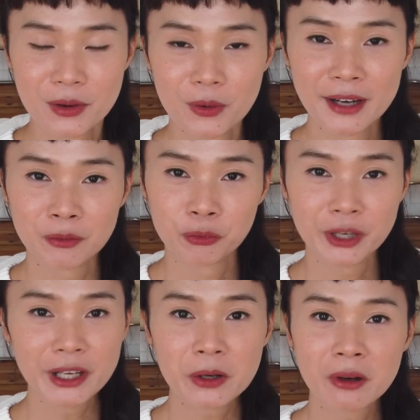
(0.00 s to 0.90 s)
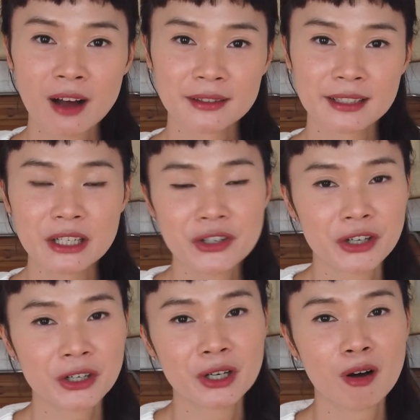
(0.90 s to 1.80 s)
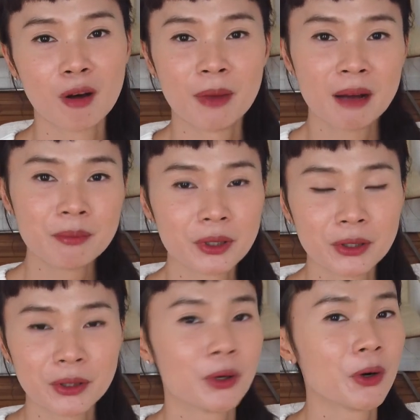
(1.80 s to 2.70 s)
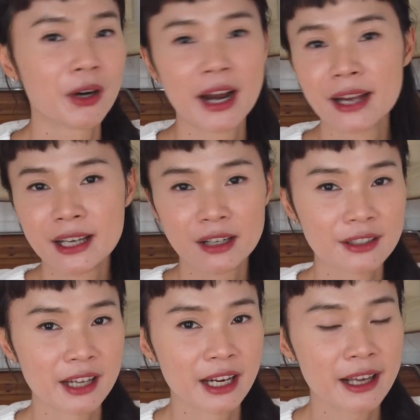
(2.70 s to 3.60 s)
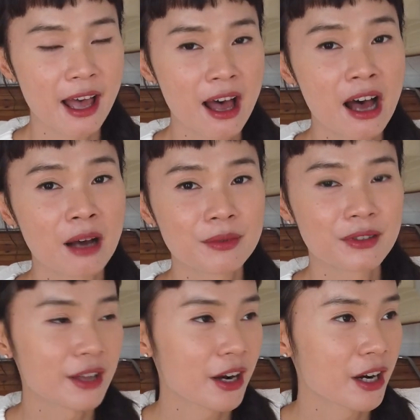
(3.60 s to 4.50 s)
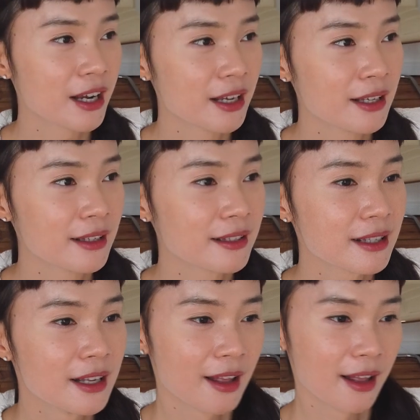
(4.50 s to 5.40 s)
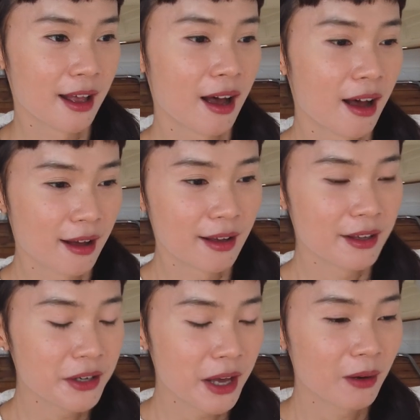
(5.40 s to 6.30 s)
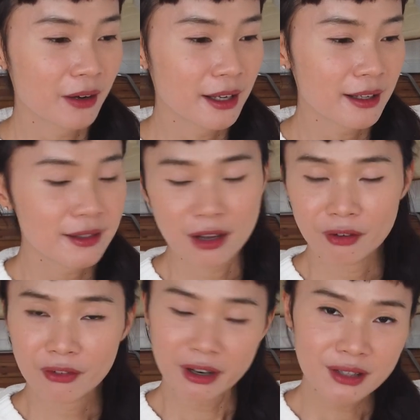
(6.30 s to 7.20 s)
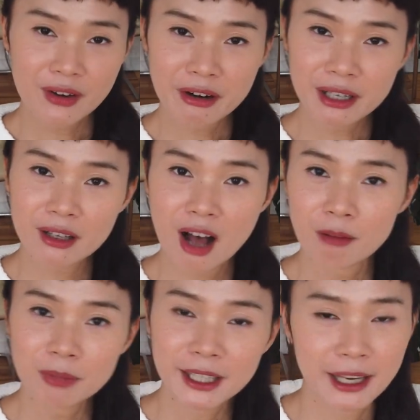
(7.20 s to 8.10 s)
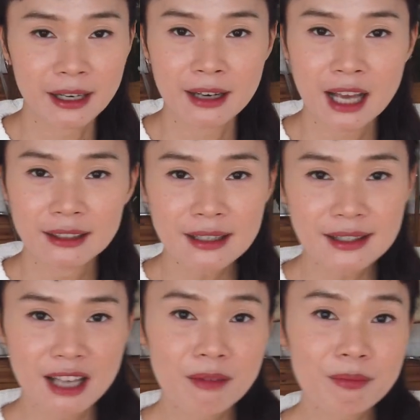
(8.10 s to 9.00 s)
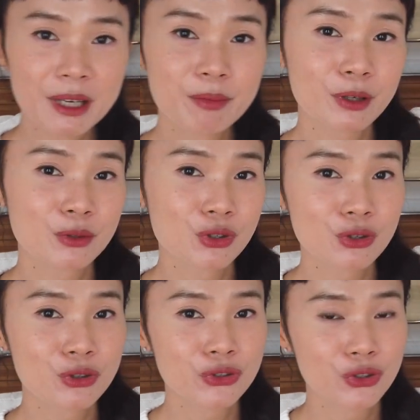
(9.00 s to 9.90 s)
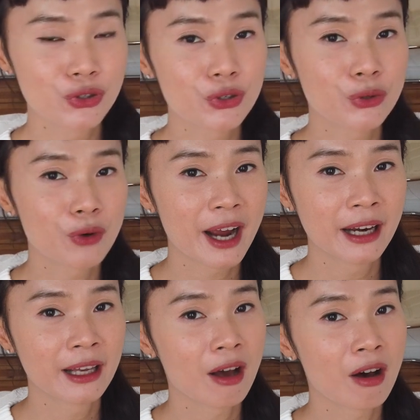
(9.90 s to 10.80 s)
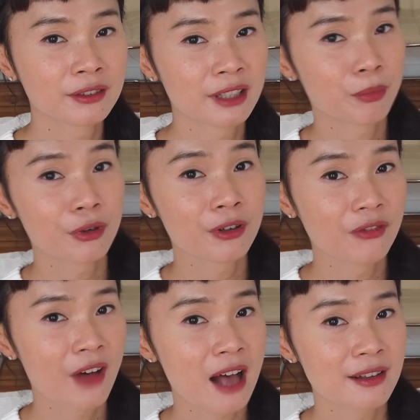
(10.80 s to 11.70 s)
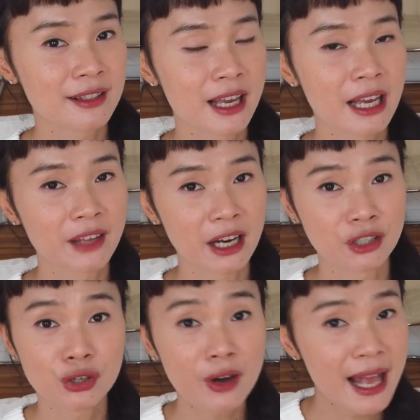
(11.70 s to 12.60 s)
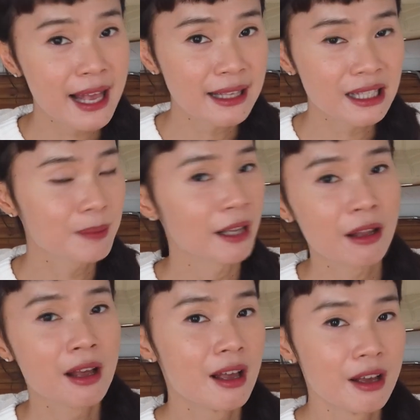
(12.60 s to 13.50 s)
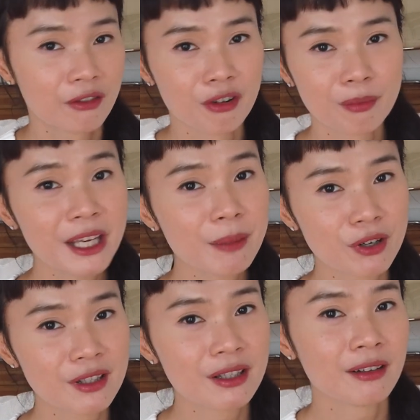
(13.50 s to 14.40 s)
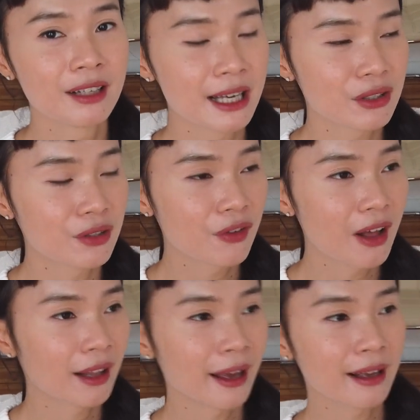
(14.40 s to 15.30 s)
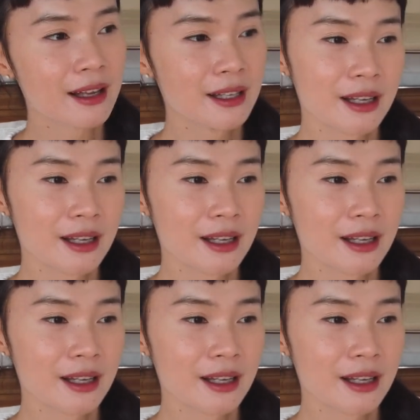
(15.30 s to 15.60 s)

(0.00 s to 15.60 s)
when we go on Tinder or Bumble or any other dating apps, there is, it's very complicated. I think some people choose to write it on their profile saying they're trans, but for me personally, I just felt like